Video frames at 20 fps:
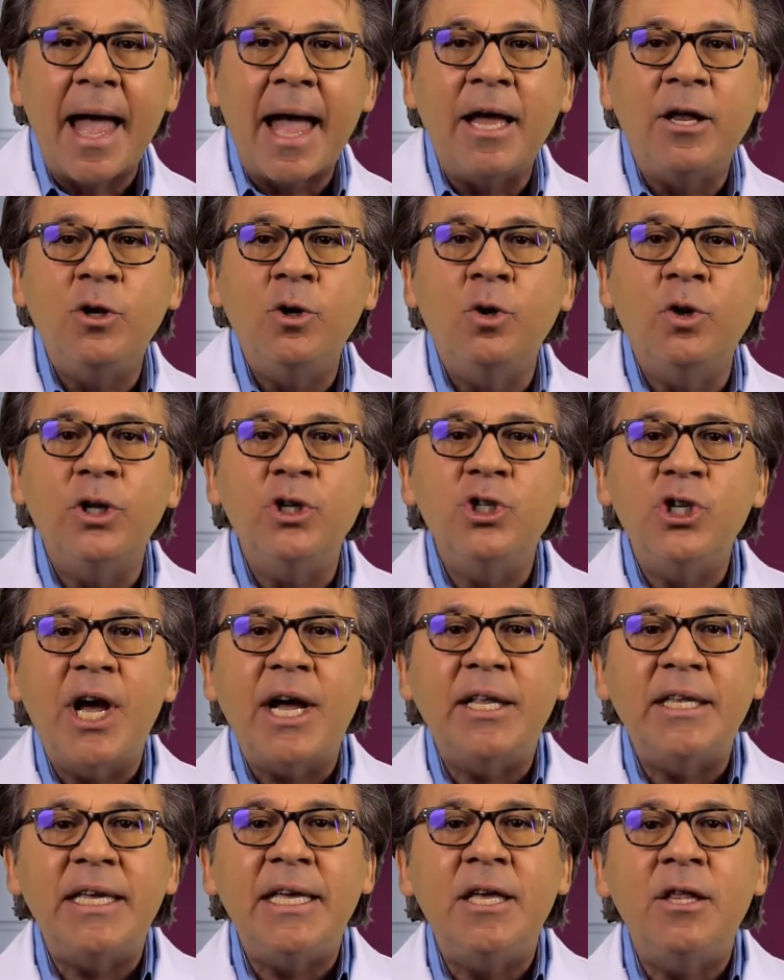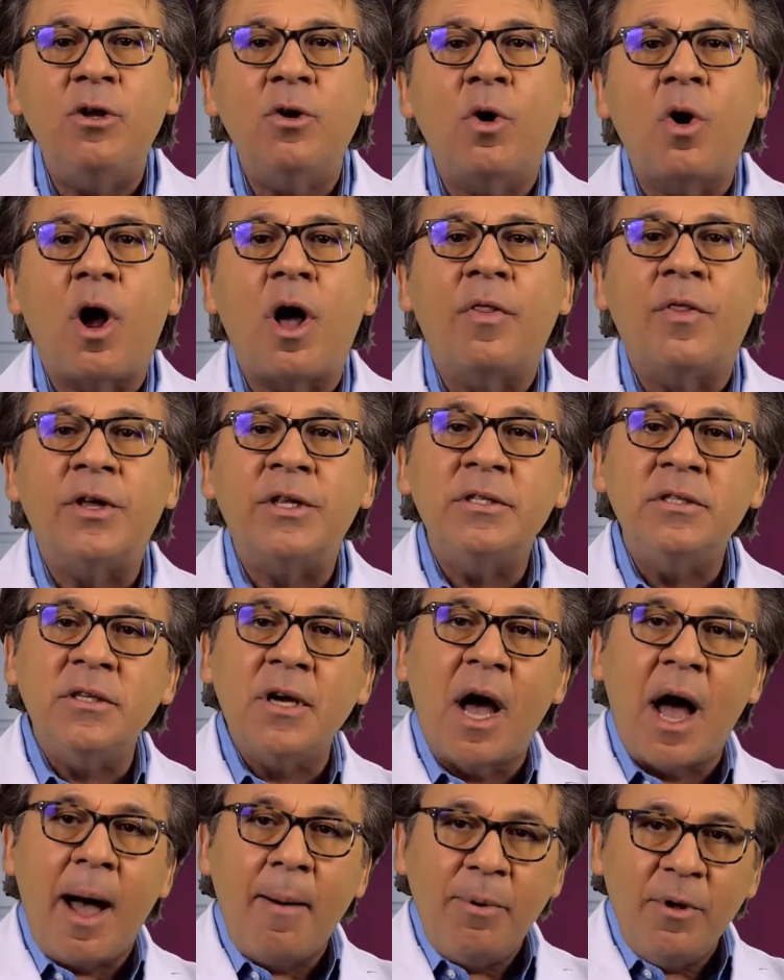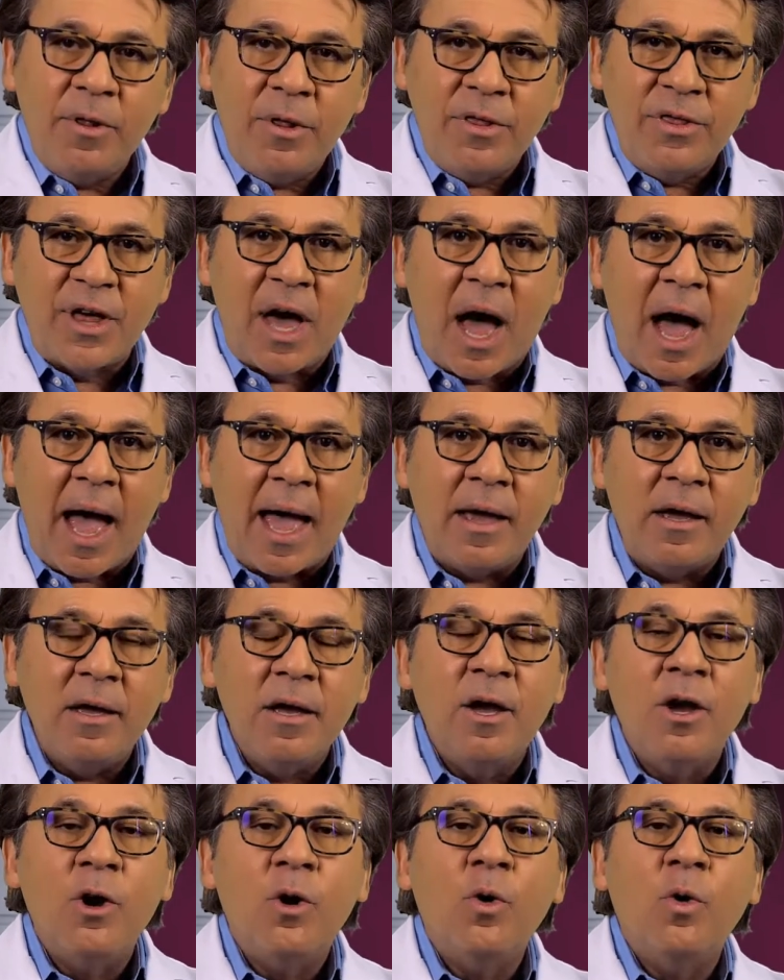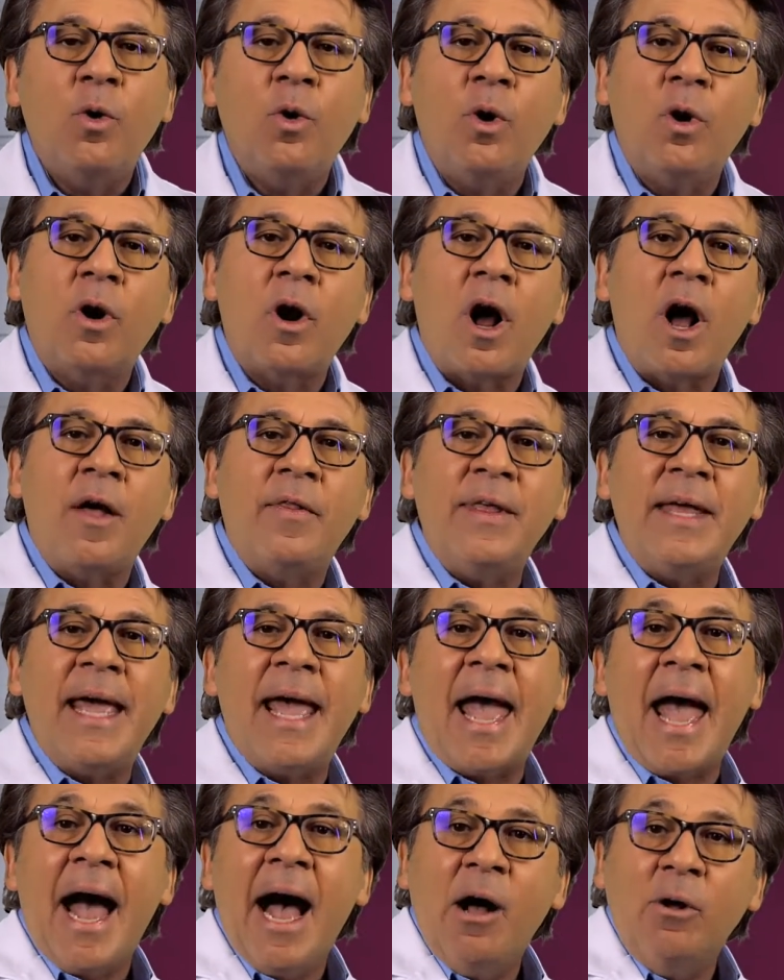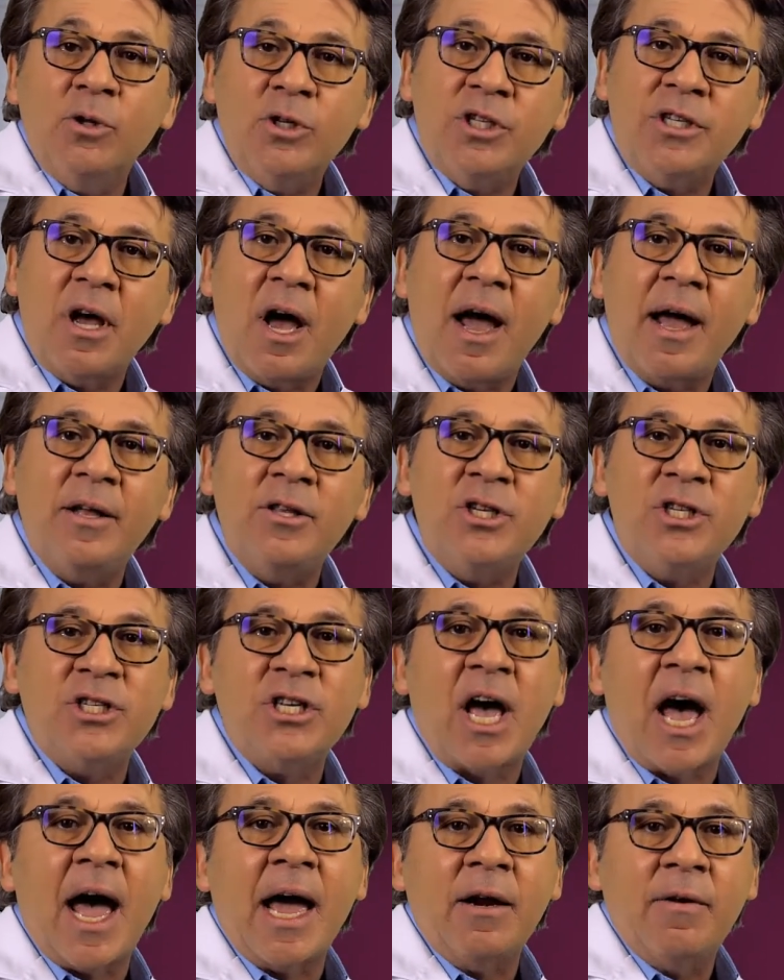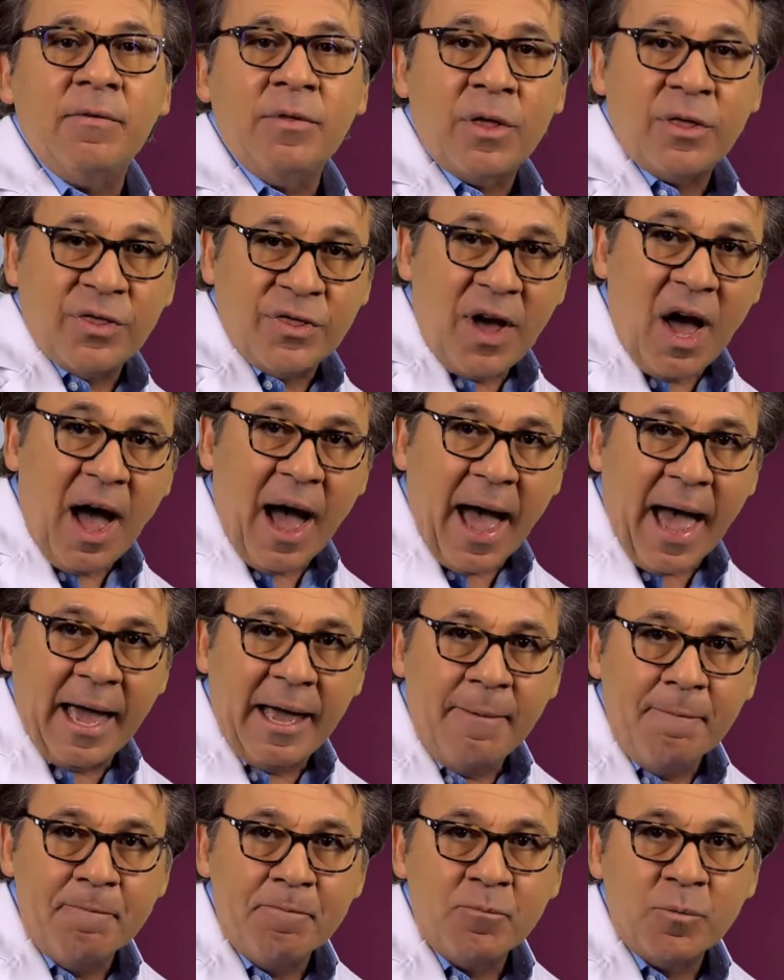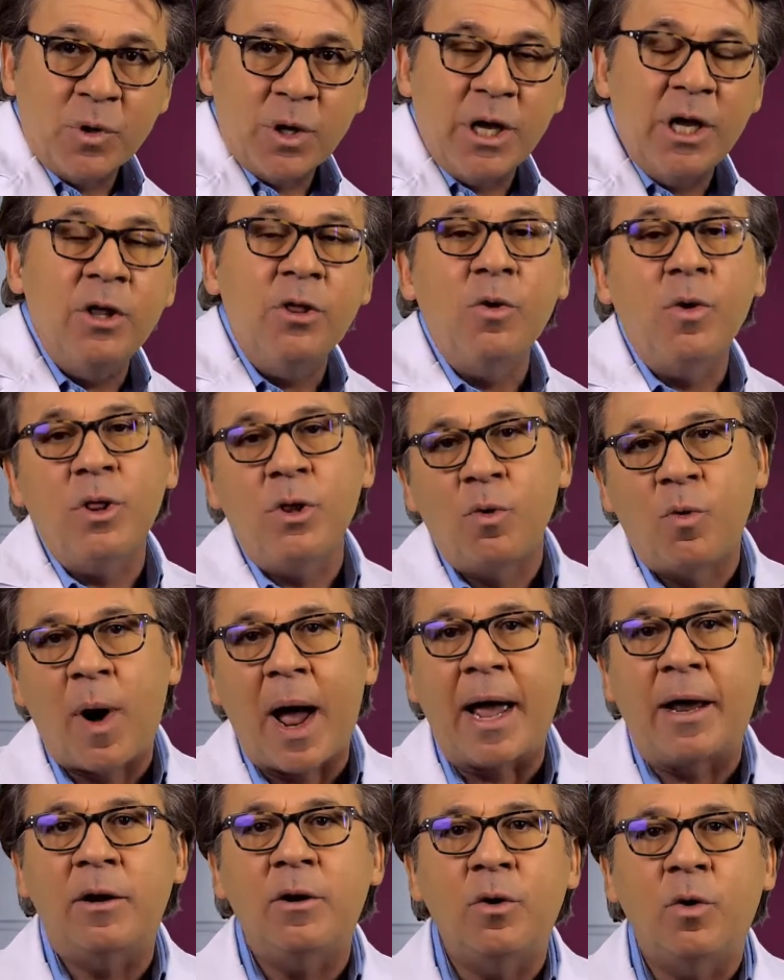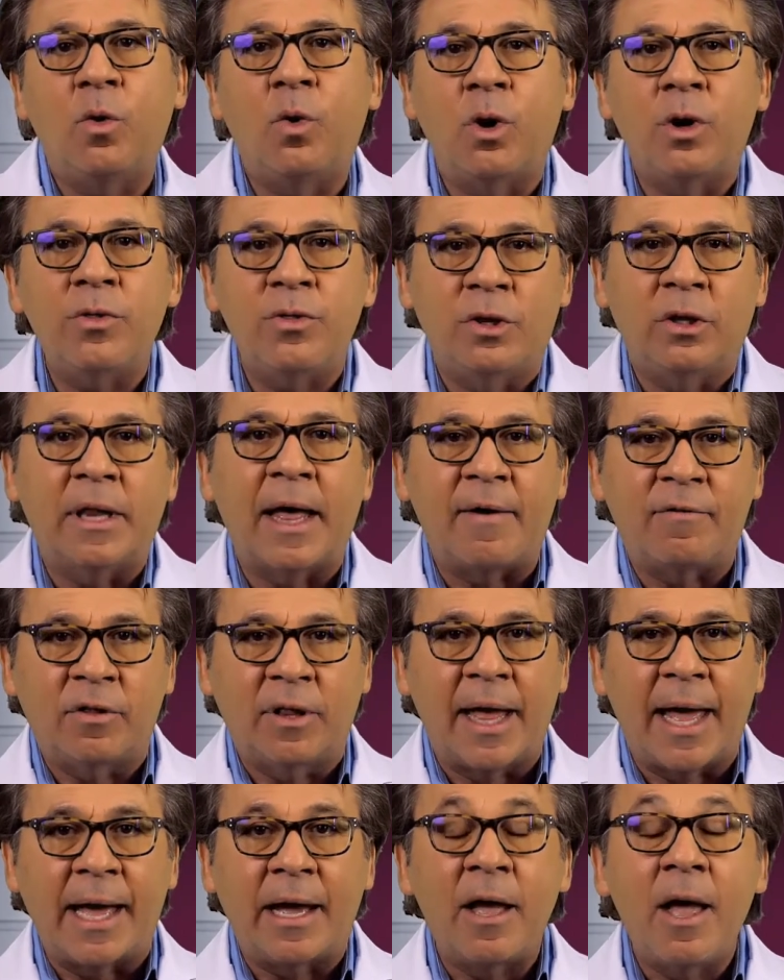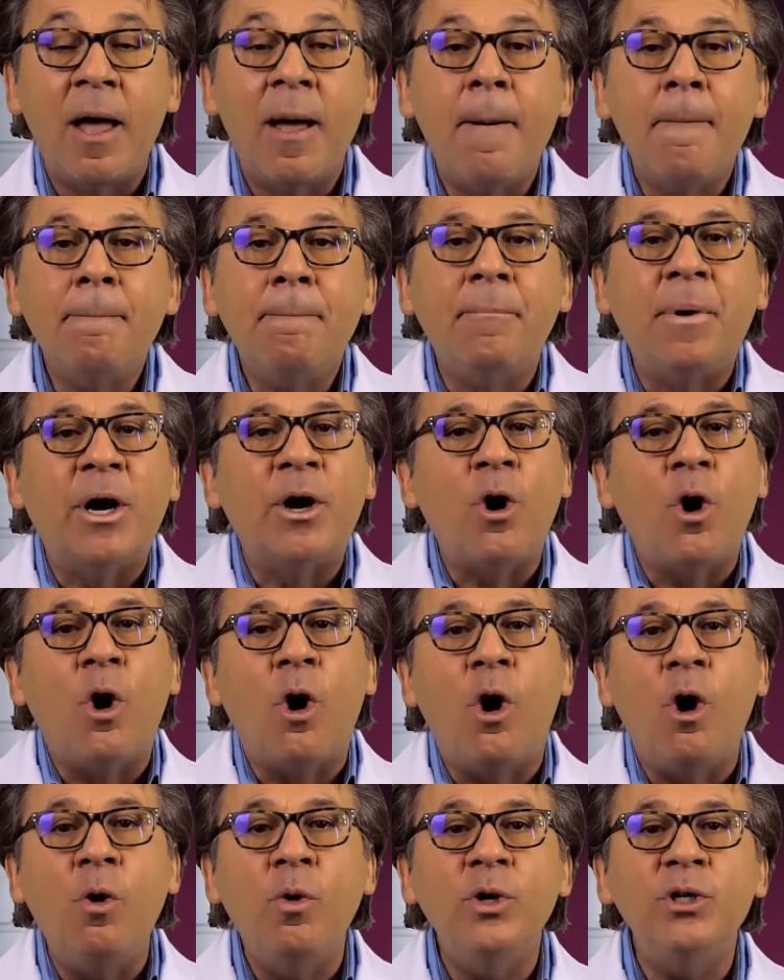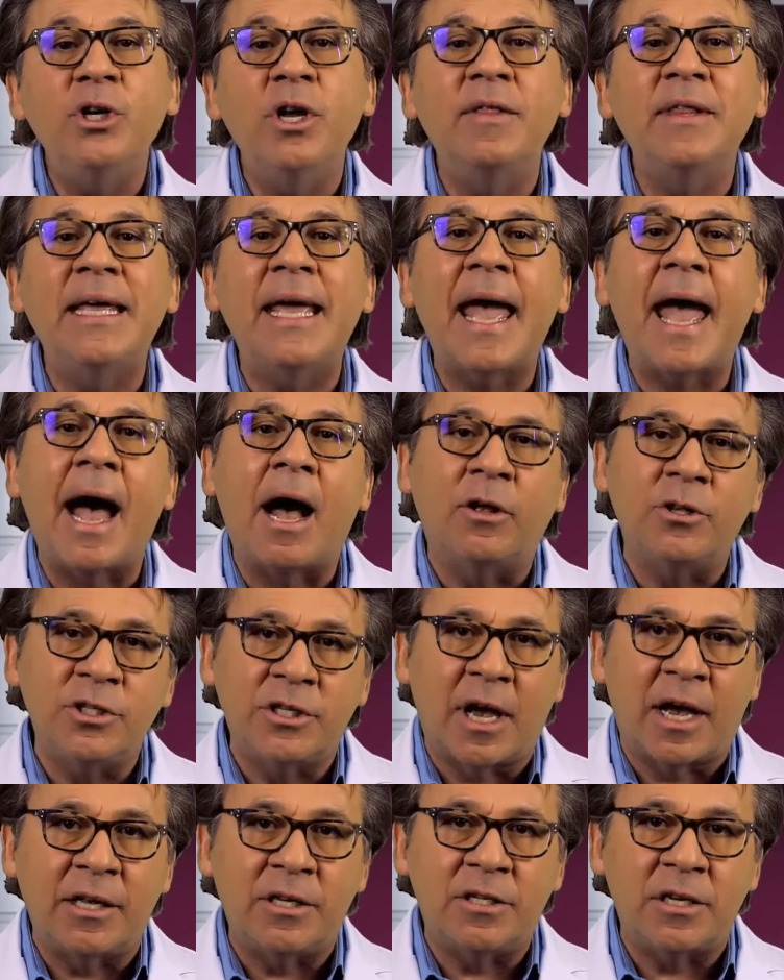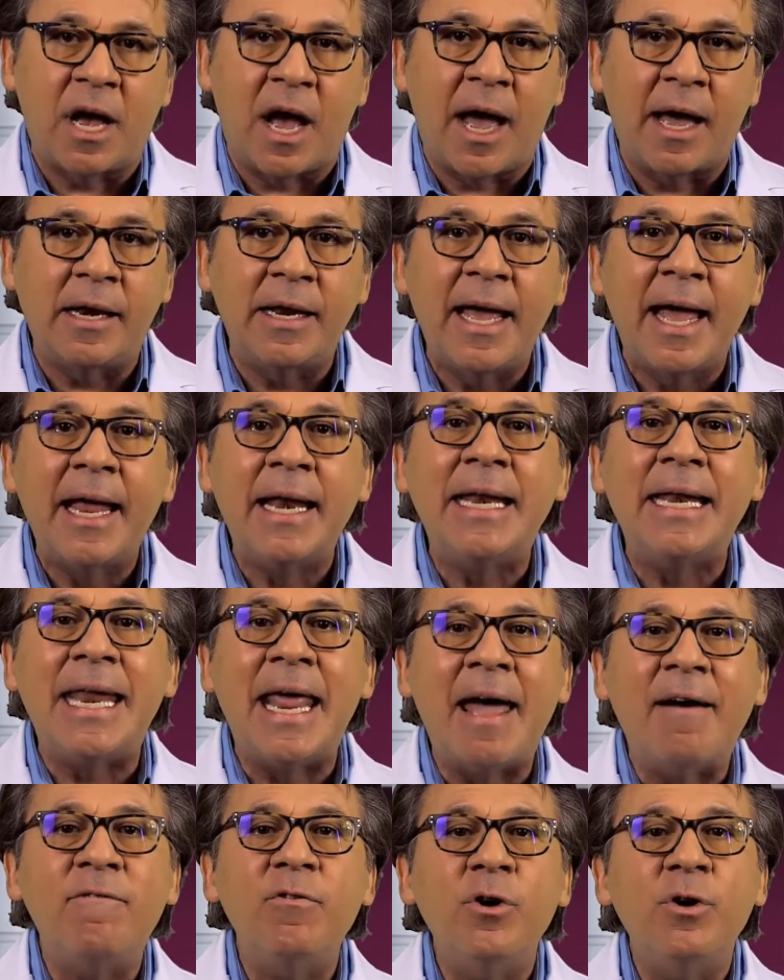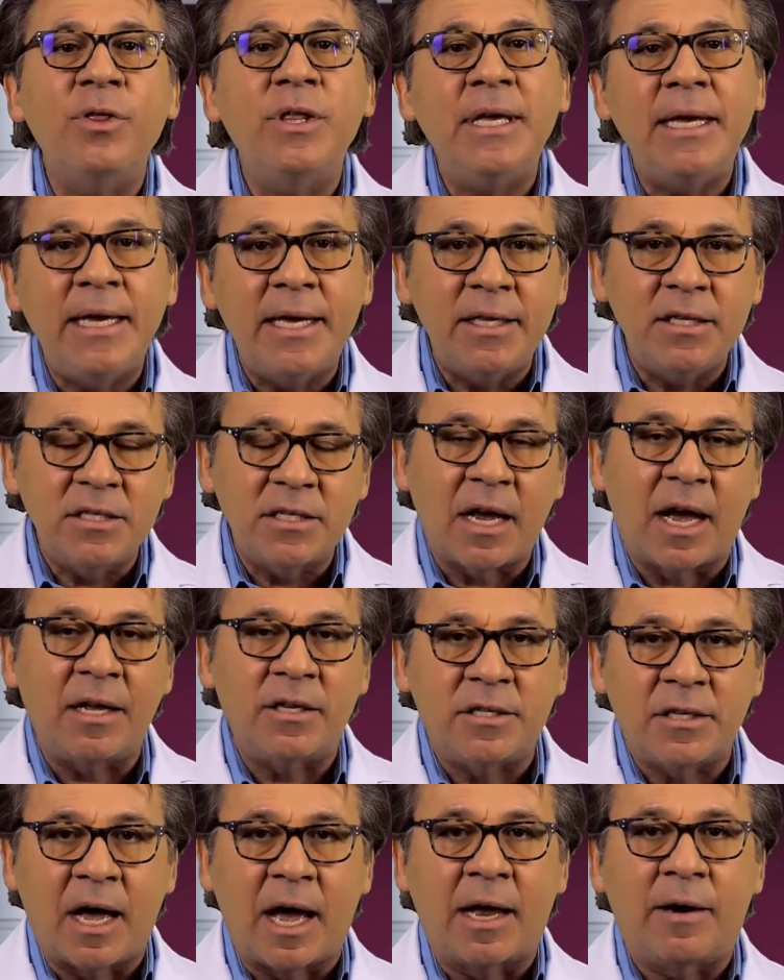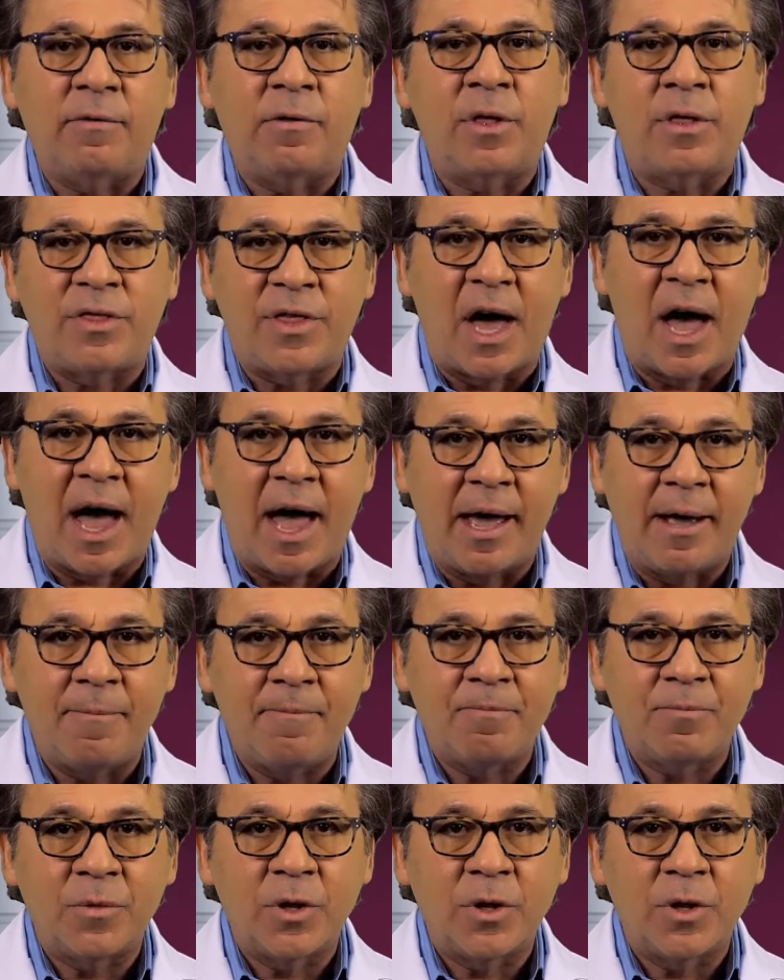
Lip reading: and you'll inject either on the top of the thigh or on the outside side of the thigh, either on the right or the left leg, but always on the outside side, never the inside side of the thigh.